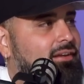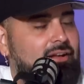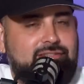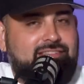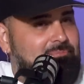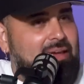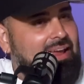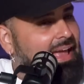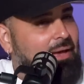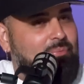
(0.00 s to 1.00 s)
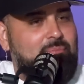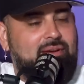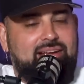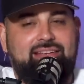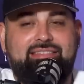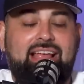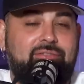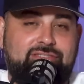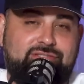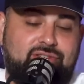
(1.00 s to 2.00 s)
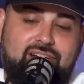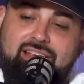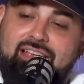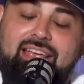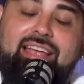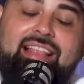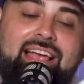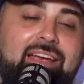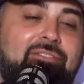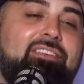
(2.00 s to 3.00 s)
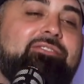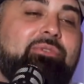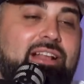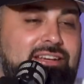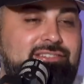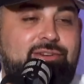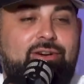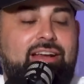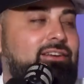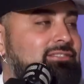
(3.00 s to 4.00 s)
You know, just make it happen because life is short. Life is really short and you